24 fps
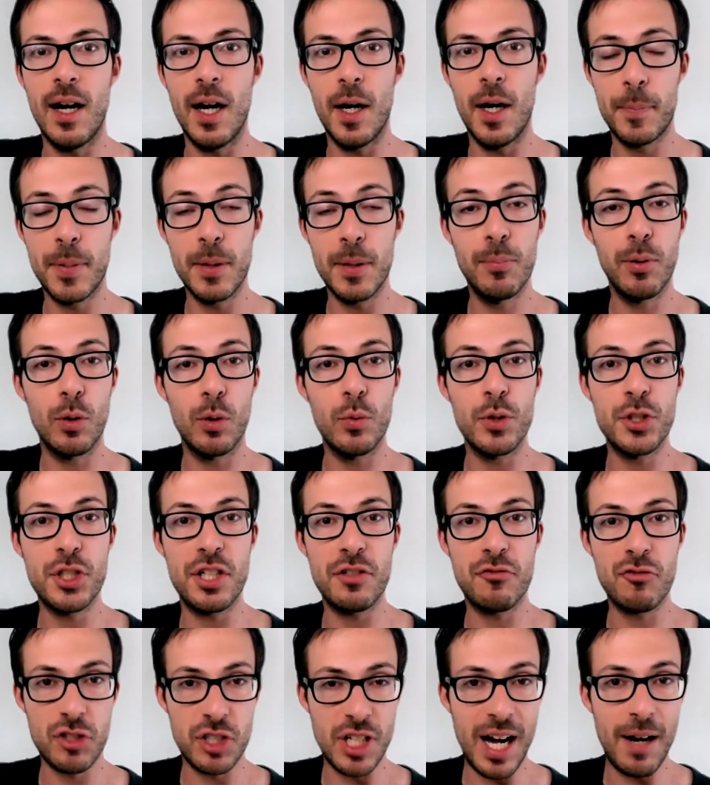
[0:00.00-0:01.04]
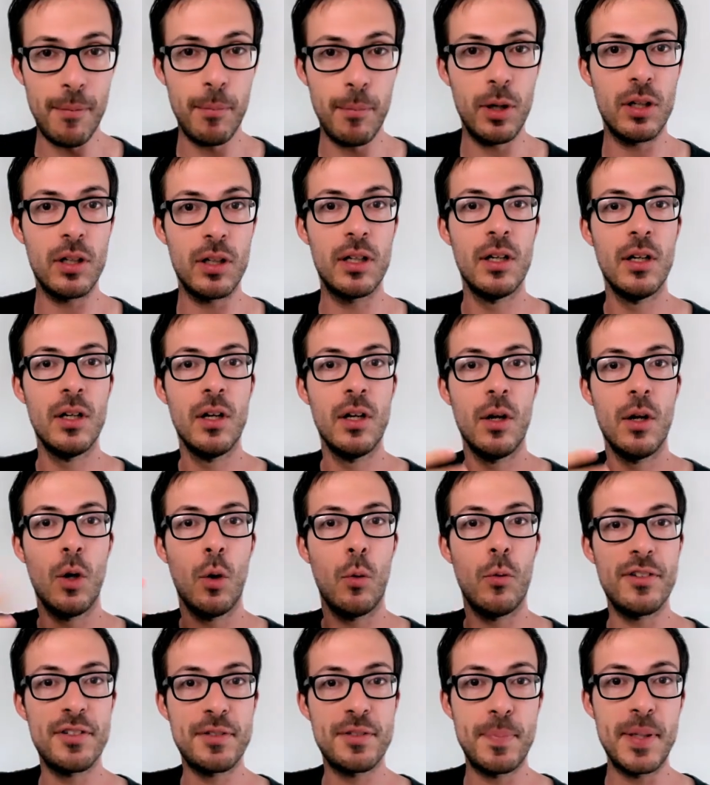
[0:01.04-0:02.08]
people which have trouble with
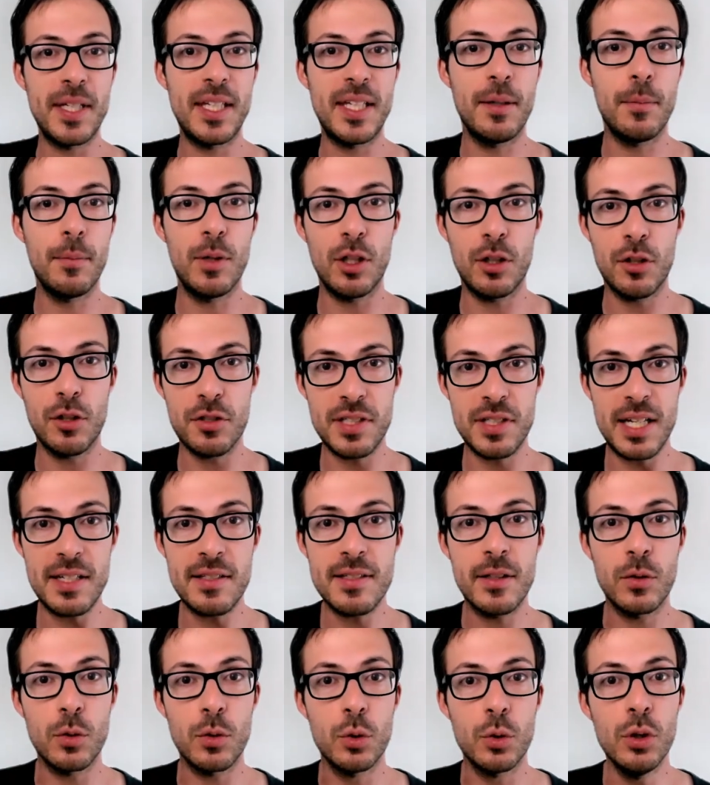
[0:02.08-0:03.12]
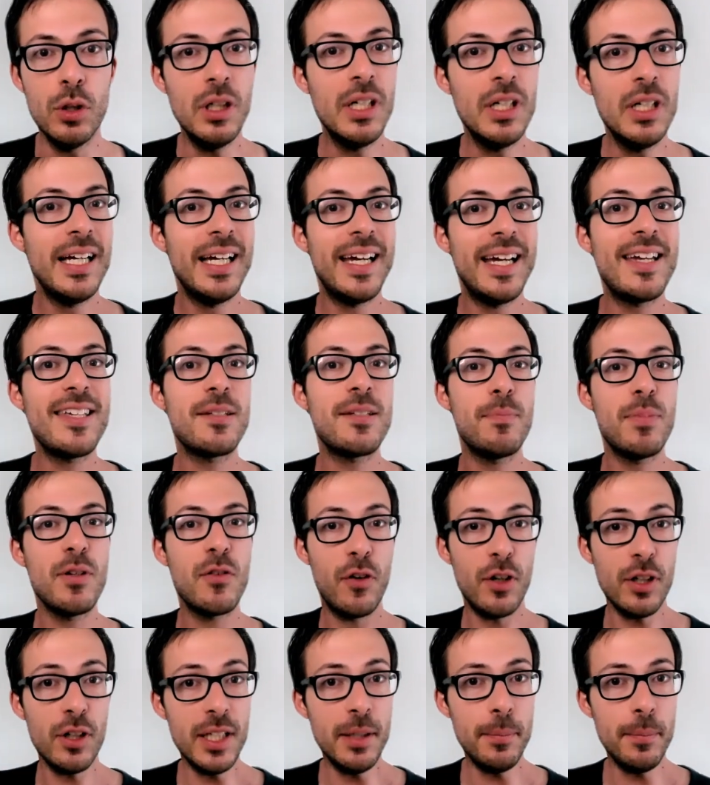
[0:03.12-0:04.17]
speaking more concisely to do, is before
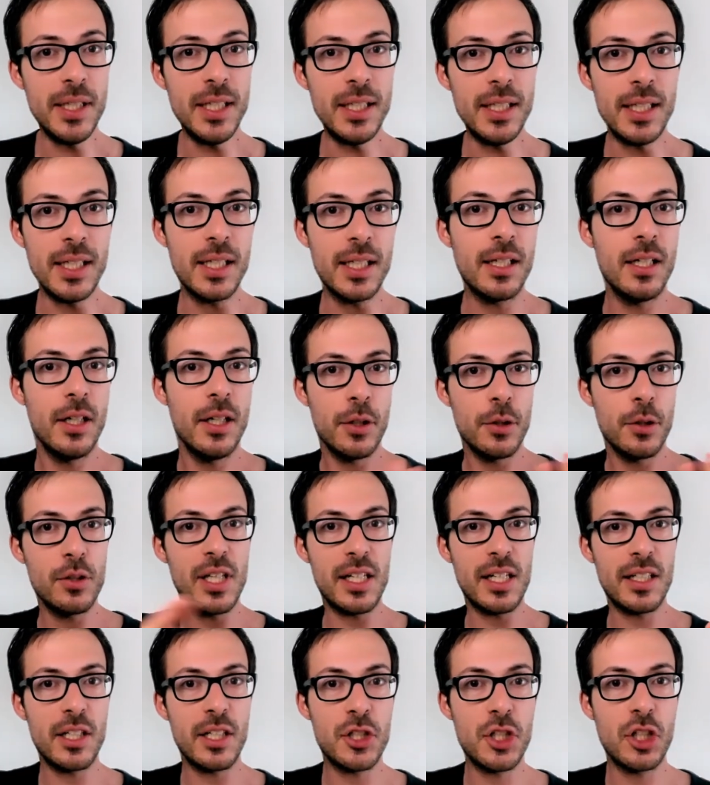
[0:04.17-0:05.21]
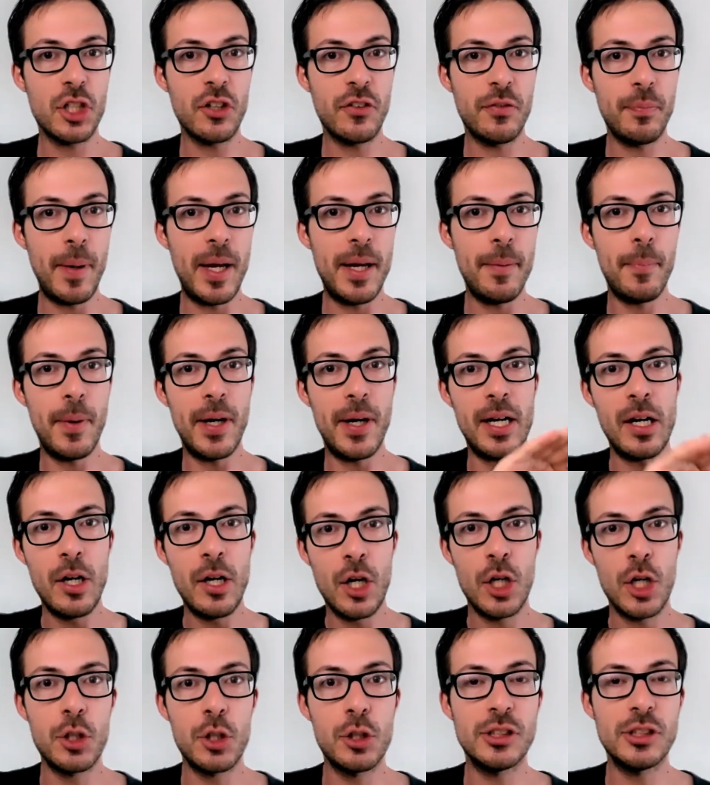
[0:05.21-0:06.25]
the meeting, you take the sheet of paper,
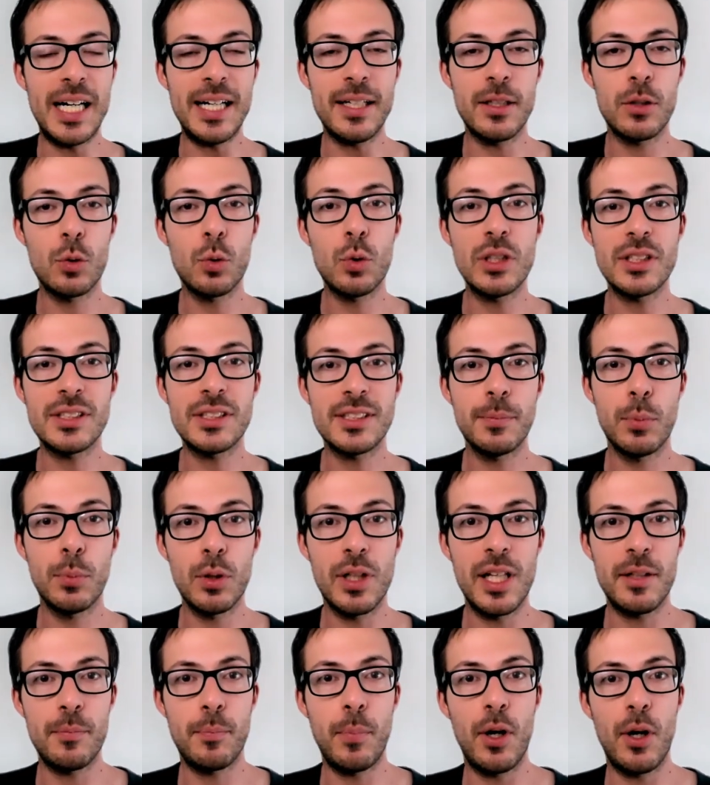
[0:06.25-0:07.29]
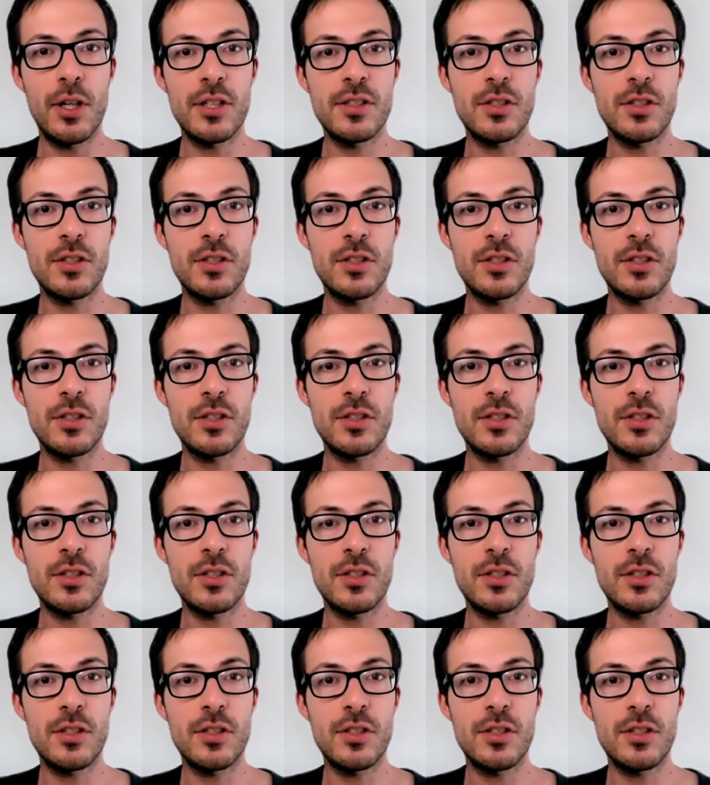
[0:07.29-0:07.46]
you write 2 or 3 bullet points